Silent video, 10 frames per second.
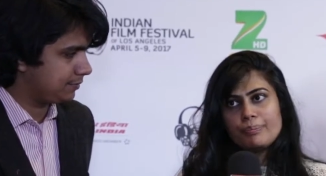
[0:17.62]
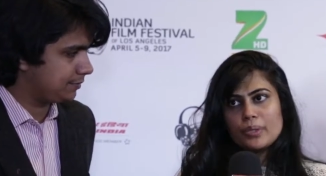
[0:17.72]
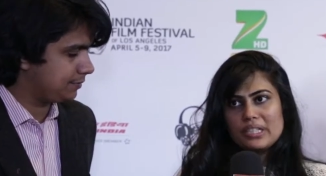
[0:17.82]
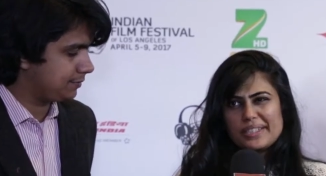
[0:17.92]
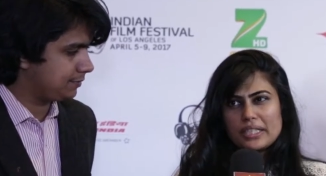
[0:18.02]

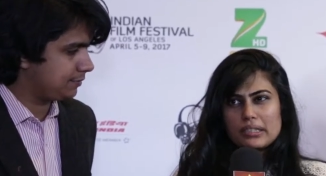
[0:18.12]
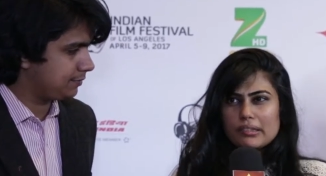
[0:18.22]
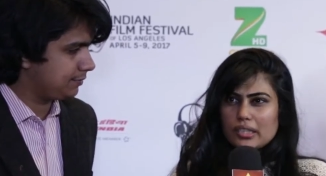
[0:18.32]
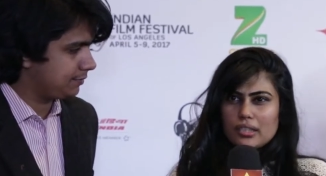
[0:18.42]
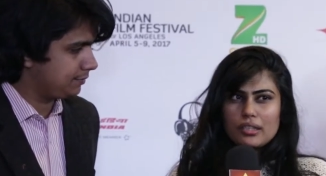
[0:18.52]

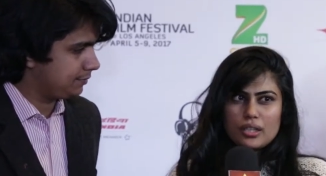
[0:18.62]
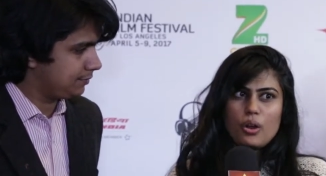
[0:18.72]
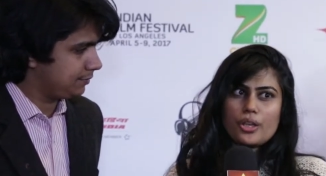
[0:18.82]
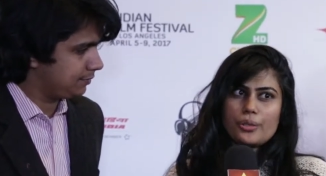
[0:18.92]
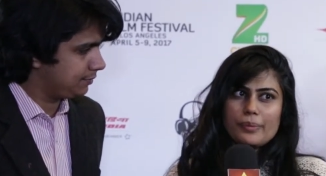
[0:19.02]
Speaker 1: political thriller
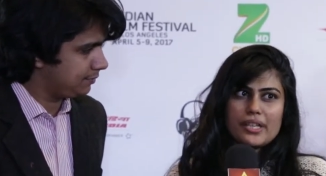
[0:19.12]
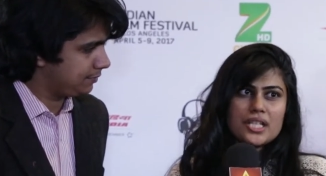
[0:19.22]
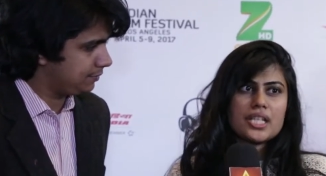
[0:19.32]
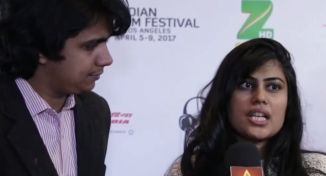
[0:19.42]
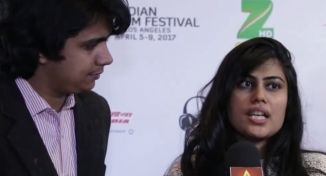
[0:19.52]

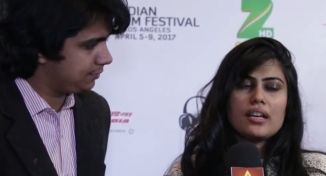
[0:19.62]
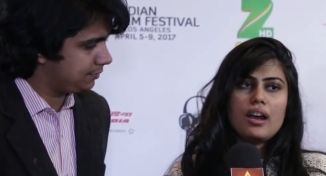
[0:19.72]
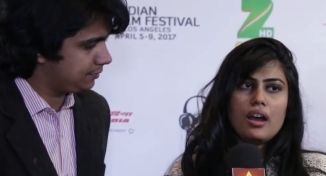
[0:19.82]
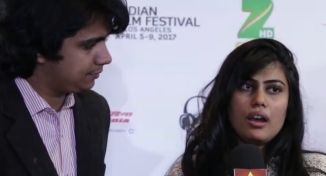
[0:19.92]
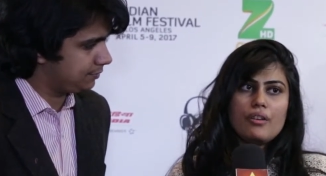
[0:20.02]
documentary
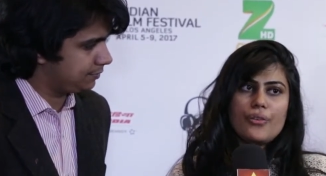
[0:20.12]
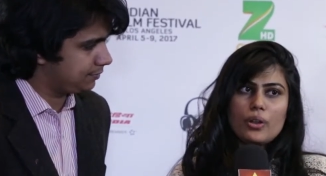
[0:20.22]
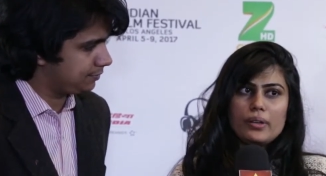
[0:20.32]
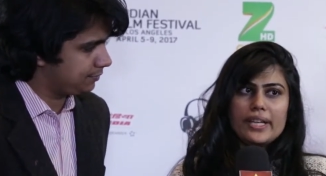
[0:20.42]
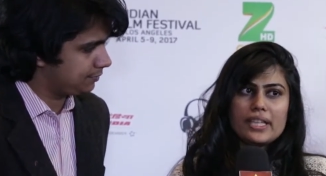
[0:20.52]
uh,
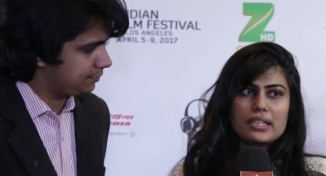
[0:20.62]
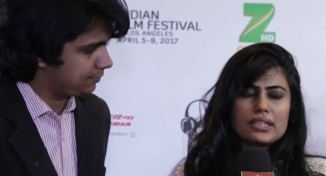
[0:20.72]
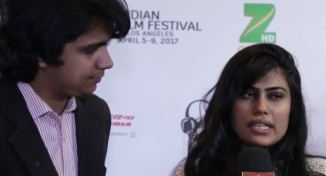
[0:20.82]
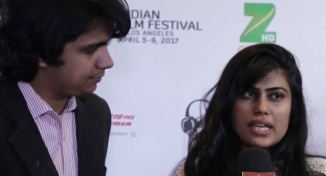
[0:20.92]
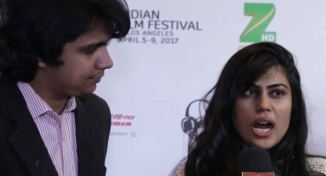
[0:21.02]

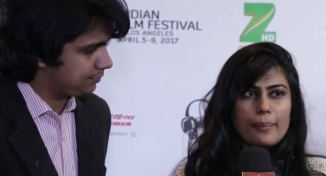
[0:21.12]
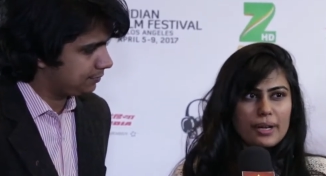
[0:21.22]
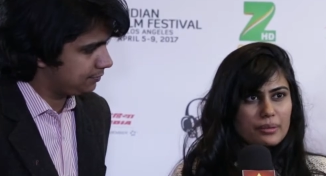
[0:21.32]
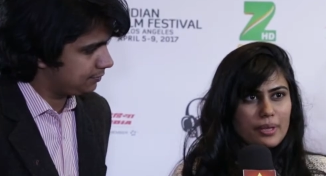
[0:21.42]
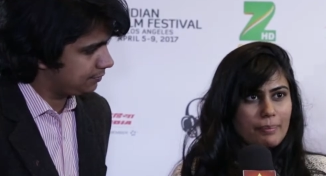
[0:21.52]
following the
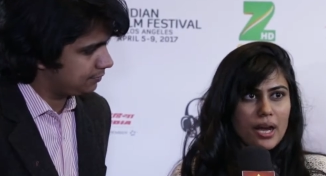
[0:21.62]
Aam Aadmi